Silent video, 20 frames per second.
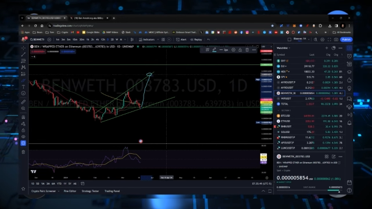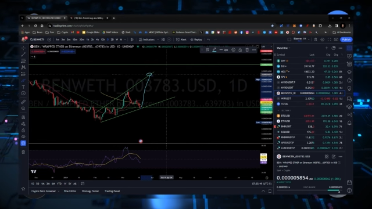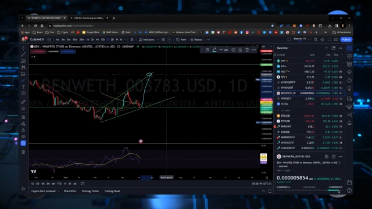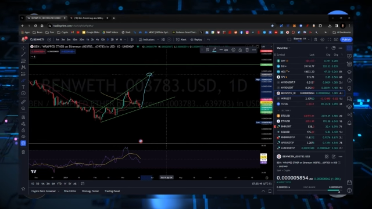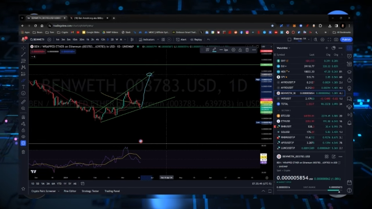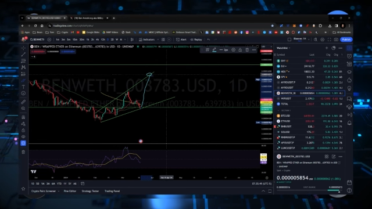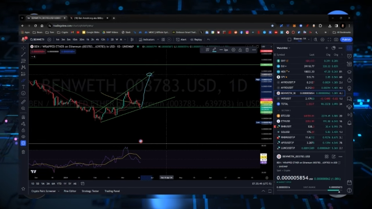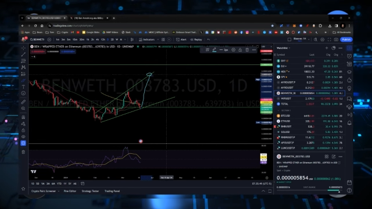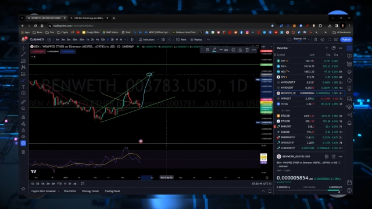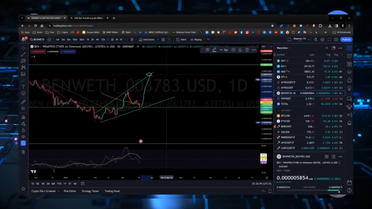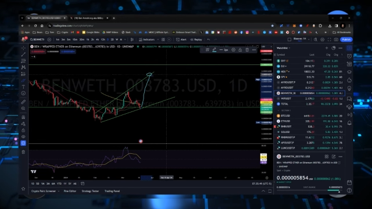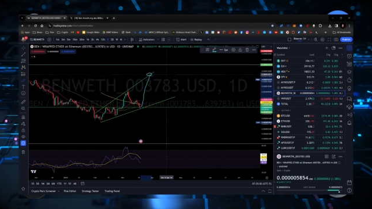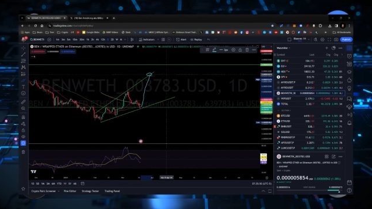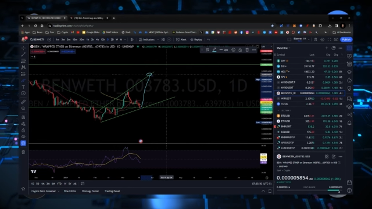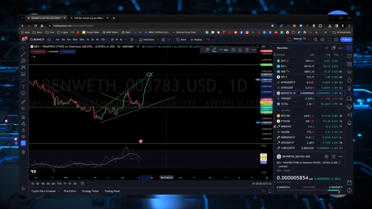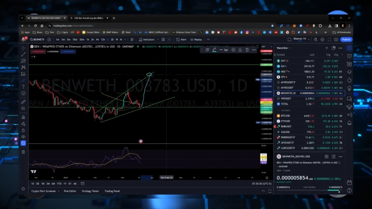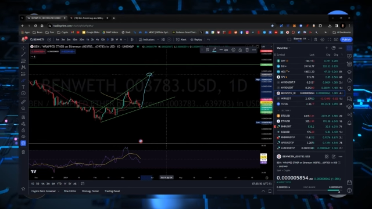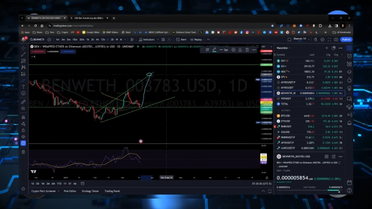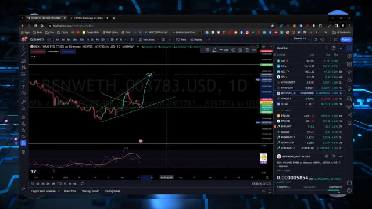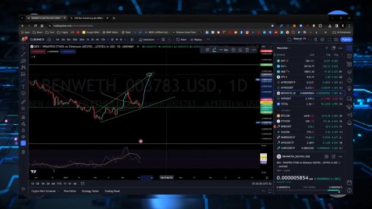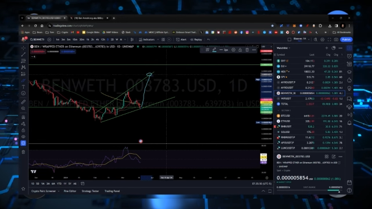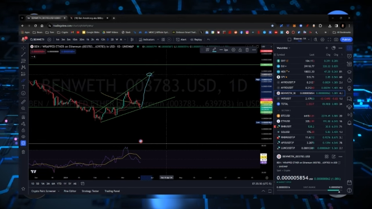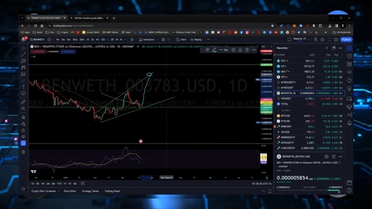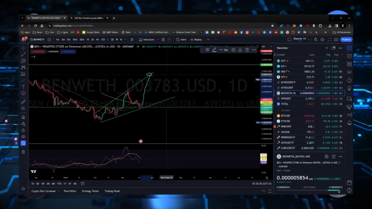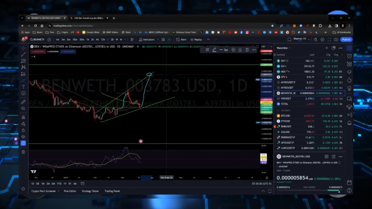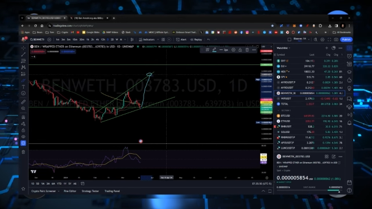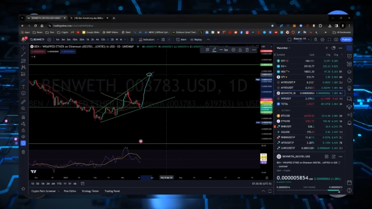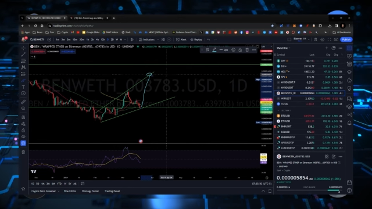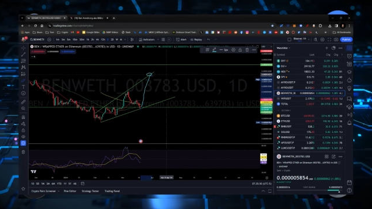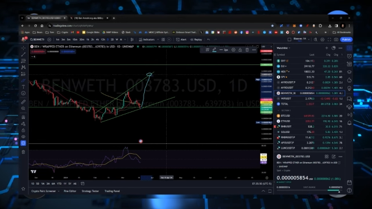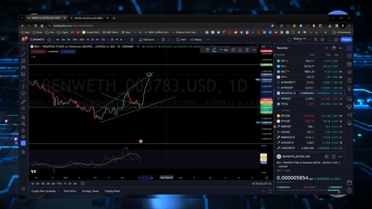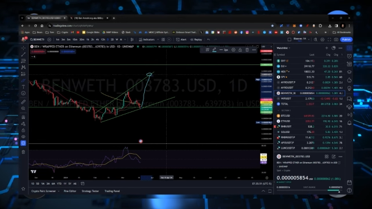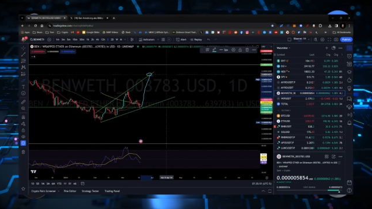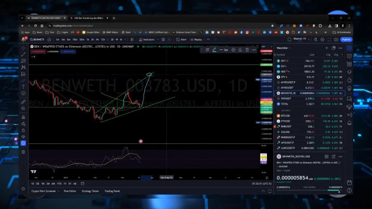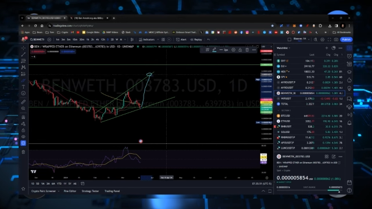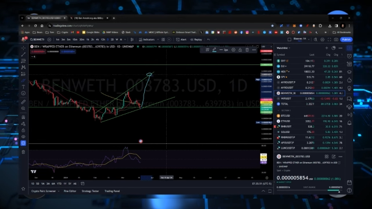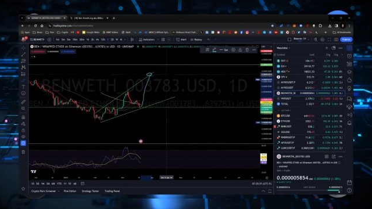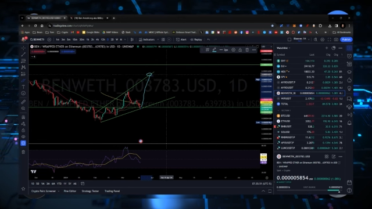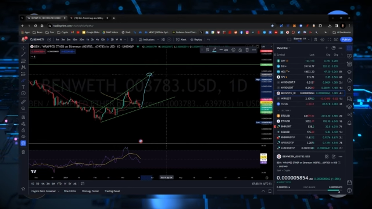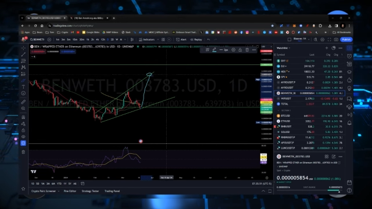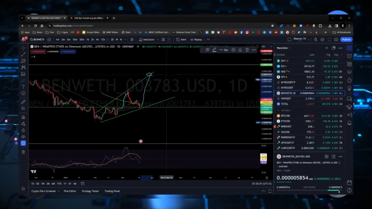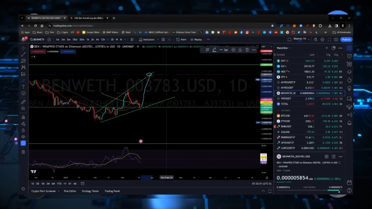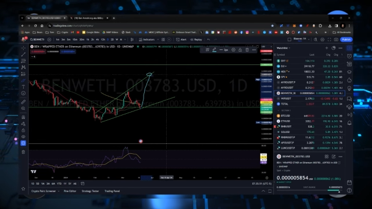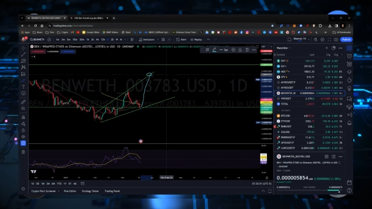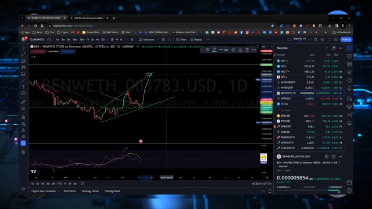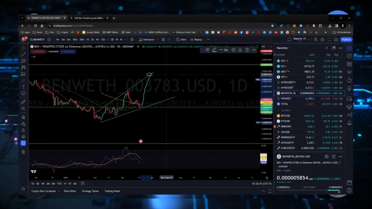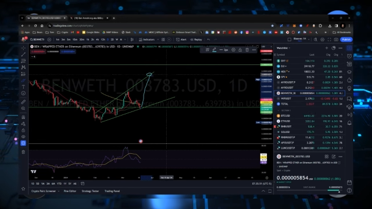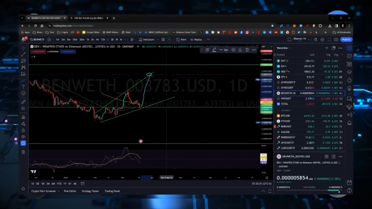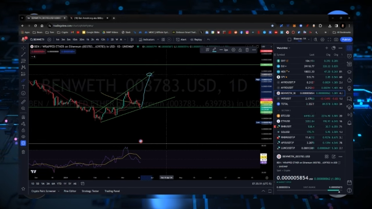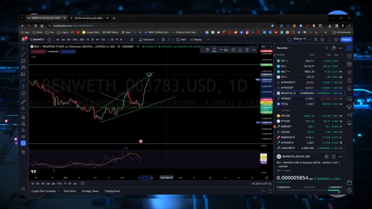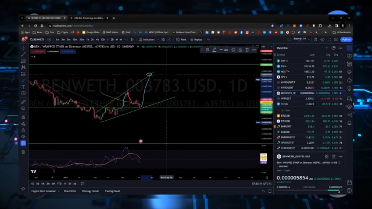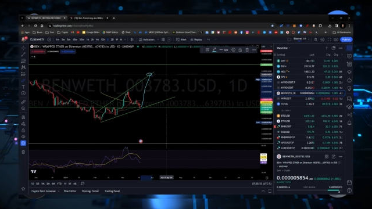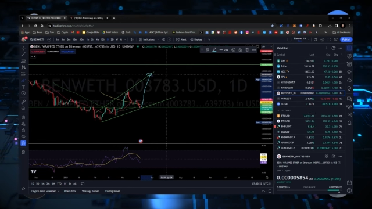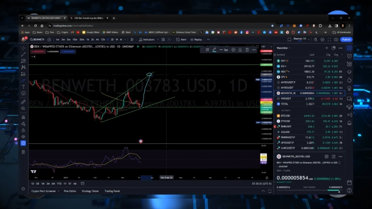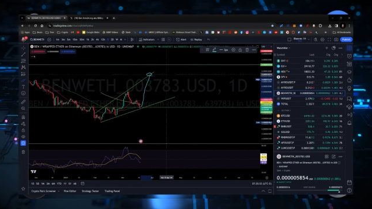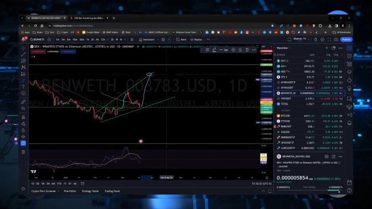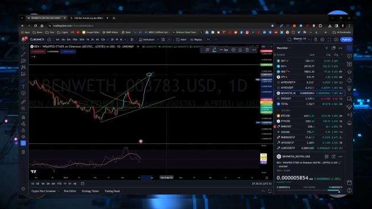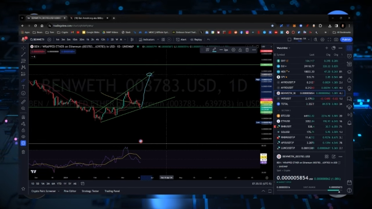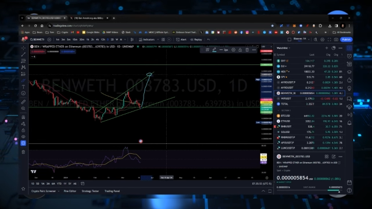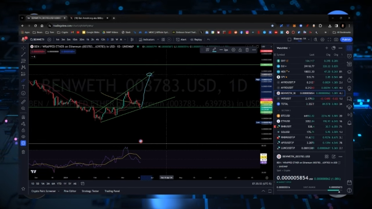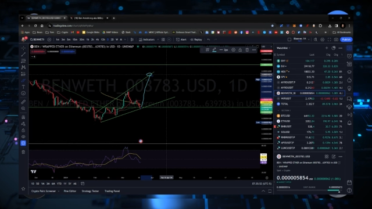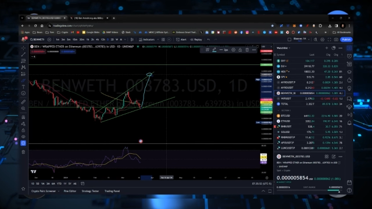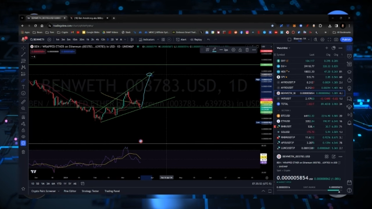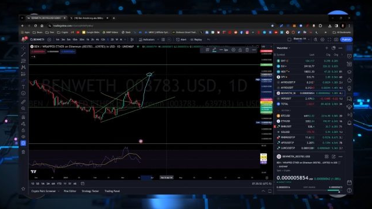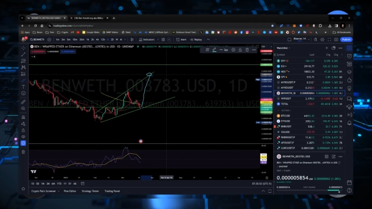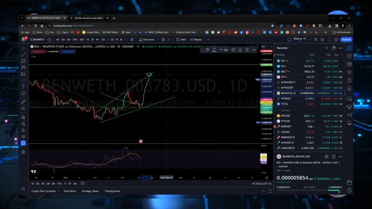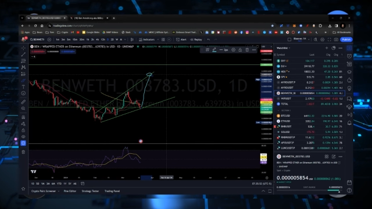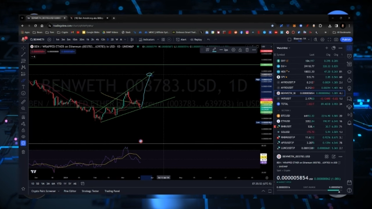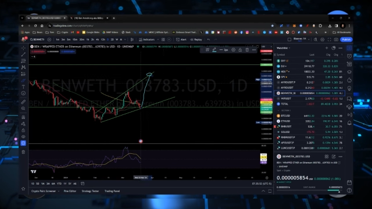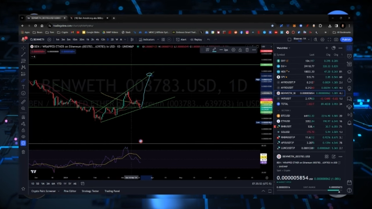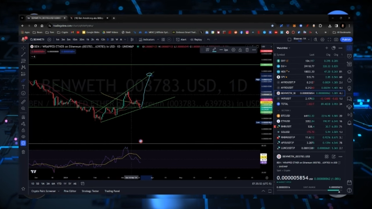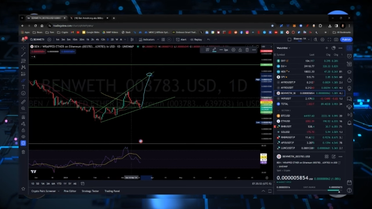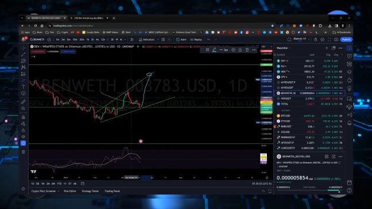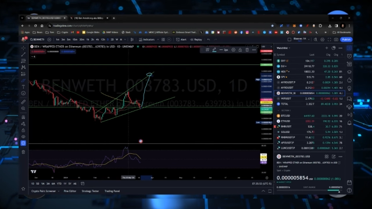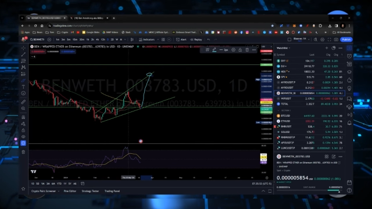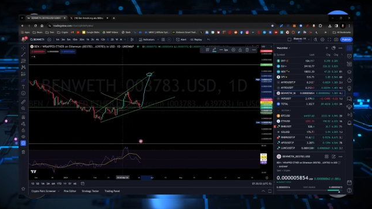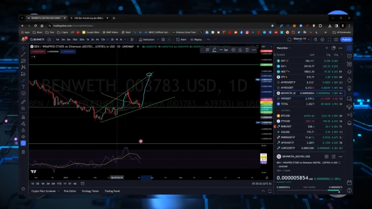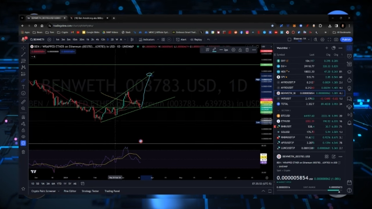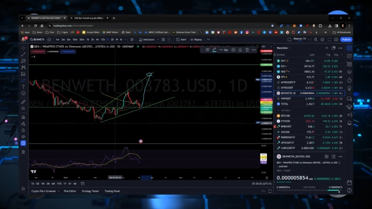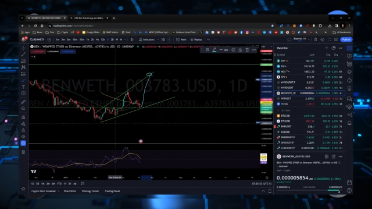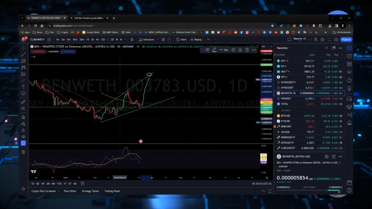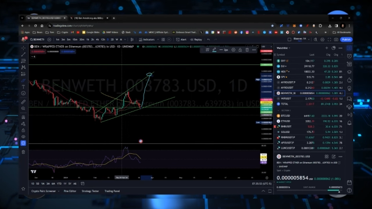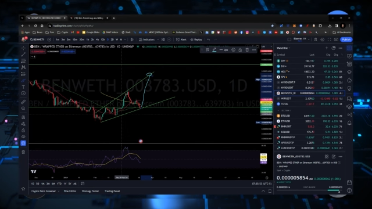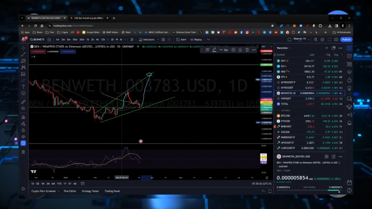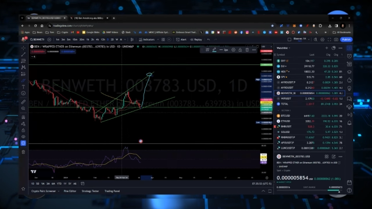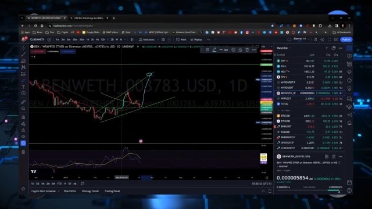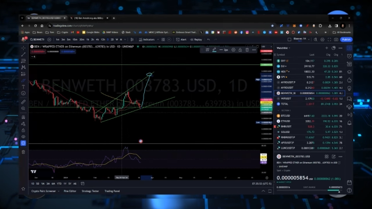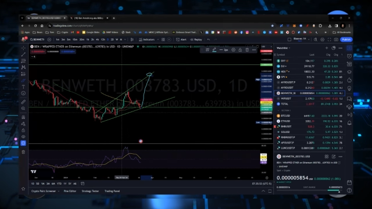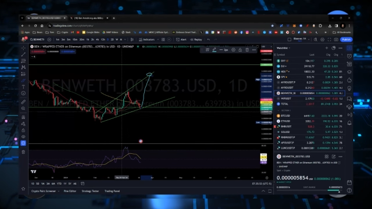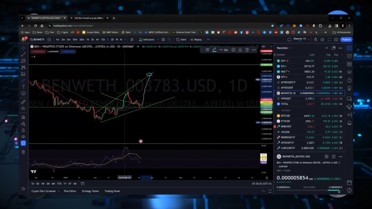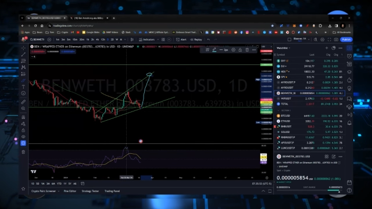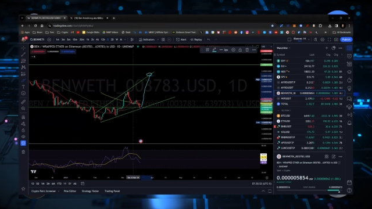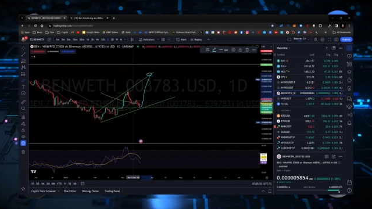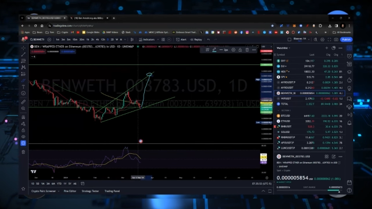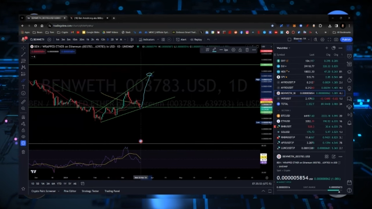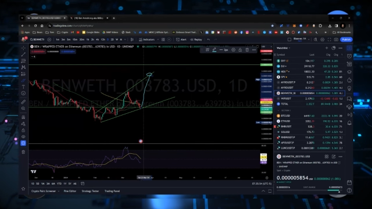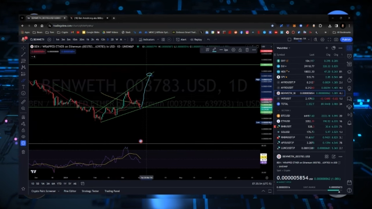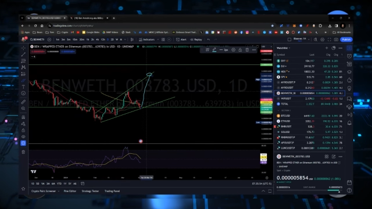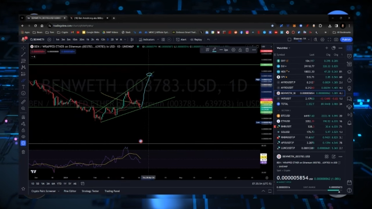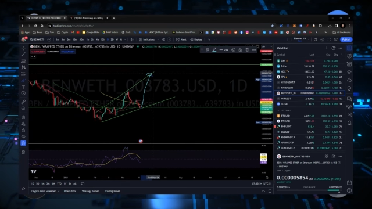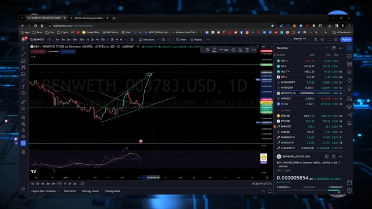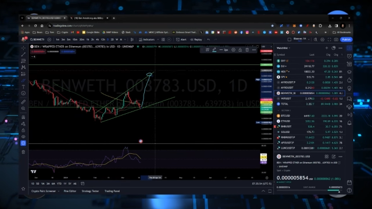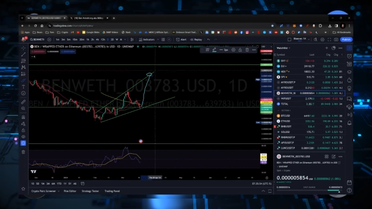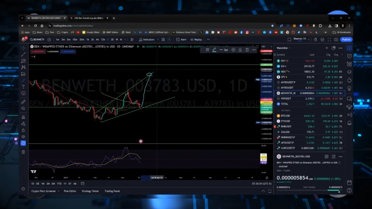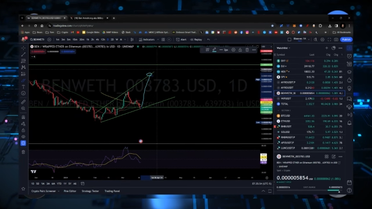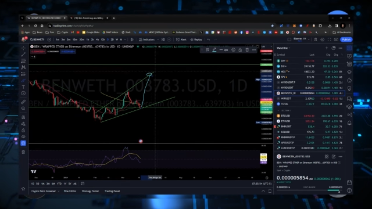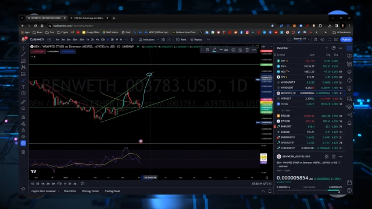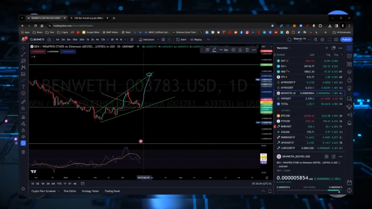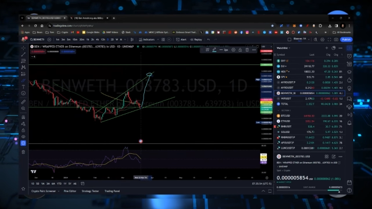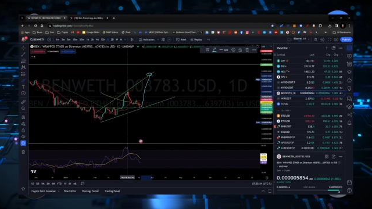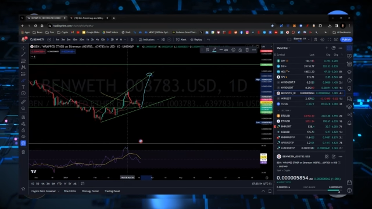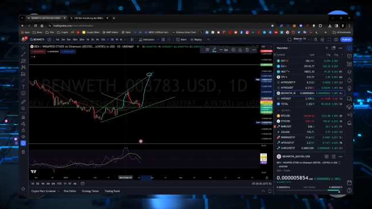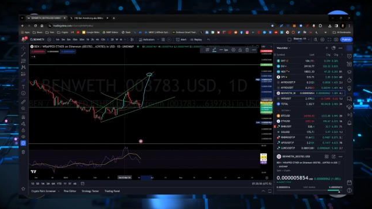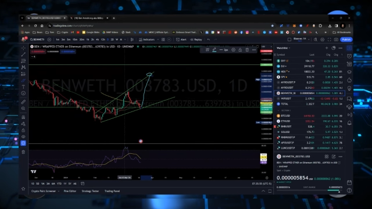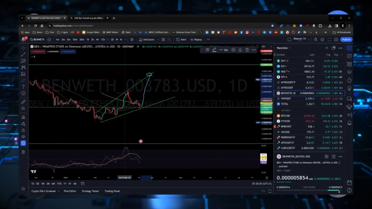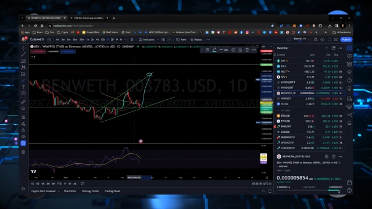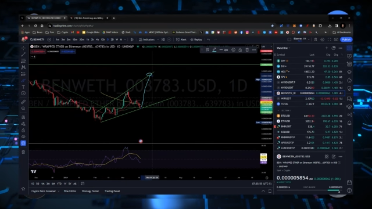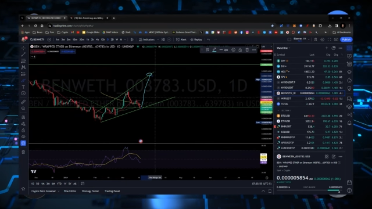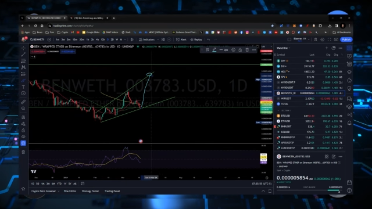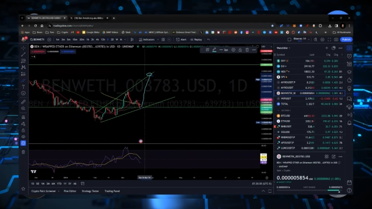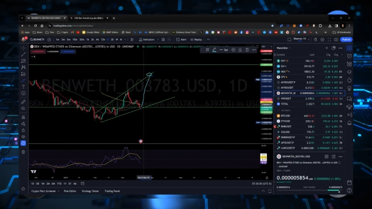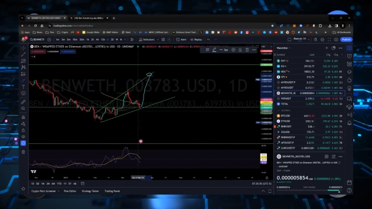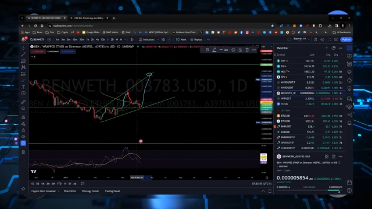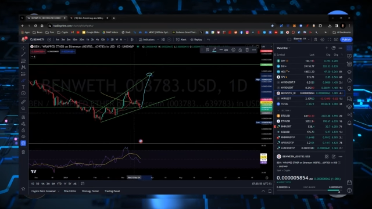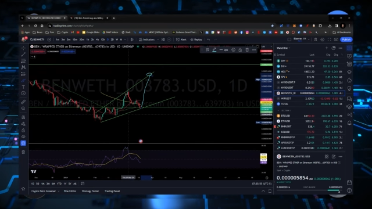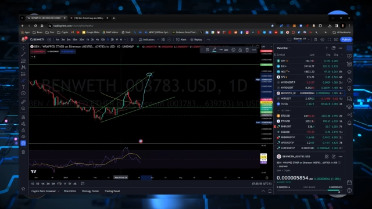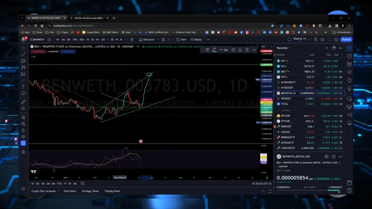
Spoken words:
No face is visible, so there are no lips to read.